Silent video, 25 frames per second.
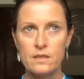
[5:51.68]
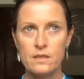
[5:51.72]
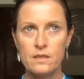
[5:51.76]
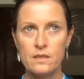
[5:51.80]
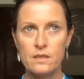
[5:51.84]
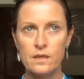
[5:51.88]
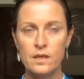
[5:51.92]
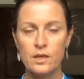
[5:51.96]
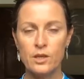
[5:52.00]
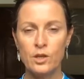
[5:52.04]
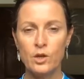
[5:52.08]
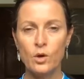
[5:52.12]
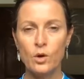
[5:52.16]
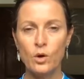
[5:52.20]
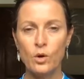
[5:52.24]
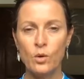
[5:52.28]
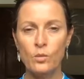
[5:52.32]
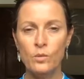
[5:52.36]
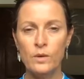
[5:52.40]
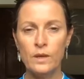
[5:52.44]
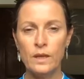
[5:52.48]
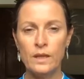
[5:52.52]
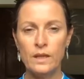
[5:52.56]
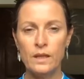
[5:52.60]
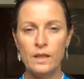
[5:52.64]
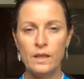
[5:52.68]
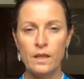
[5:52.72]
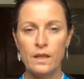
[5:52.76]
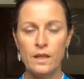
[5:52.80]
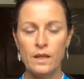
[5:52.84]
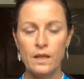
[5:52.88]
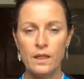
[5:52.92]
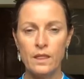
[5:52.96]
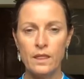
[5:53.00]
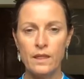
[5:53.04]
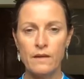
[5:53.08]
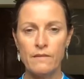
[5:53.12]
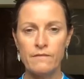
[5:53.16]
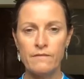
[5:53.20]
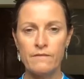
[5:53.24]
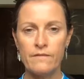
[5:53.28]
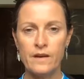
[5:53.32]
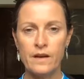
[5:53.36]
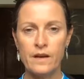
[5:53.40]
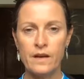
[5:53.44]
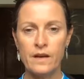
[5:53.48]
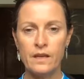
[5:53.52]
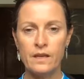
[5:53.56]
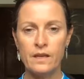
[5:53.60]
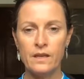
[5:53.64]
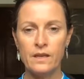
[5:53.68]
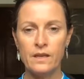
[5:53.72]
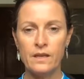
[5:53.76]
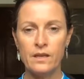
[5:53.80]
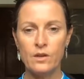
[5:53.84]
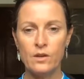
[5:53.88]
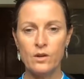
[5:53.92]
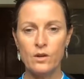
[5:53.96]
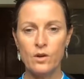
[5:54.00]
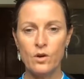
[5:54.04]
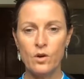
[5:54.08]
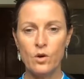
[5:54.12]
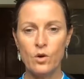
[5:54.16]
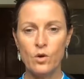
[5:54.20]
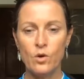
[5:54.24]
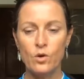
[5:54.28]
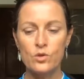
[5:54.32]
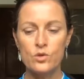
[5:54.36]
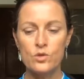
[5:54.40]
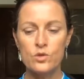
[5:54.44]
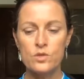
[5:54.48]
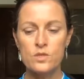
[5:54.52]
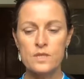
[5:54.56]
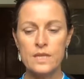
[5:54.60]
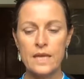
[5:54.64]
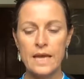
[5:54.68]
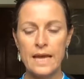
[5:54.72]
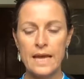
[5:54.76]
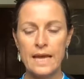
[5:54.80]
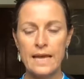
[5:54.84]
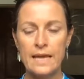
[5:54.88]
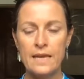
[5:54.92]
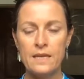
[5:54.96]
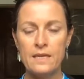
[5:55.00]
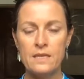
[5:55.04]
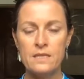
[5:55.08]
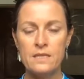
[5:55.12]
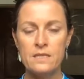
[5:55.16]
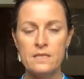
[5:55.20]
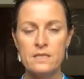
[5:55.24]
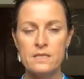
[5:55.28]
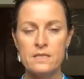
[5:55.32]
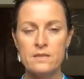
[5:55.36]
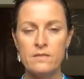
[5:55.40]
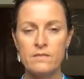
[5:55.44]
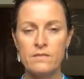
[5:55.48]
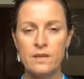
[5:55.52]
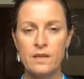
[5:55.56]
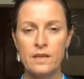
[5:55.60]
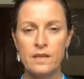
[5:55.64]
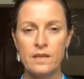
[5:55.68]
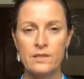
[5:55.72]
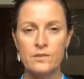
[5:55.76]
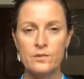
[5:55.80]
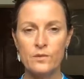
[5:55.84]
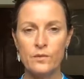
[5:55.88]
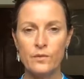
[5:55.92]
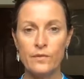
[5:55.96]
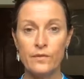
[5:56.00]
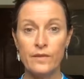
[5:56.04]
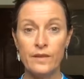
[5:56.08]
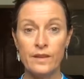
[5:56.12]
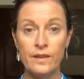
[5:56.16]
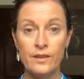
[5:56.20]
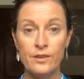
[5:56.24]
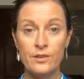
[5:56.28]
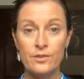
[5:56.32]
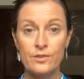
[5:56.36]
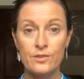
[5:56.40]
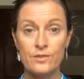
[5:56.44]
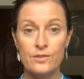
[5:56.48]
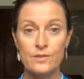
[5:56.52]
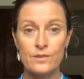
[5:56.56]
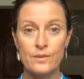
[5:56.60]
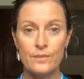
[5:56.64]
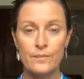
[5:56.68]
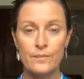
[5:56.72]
Can you hone in that fine? Or just the ends of the little fingers.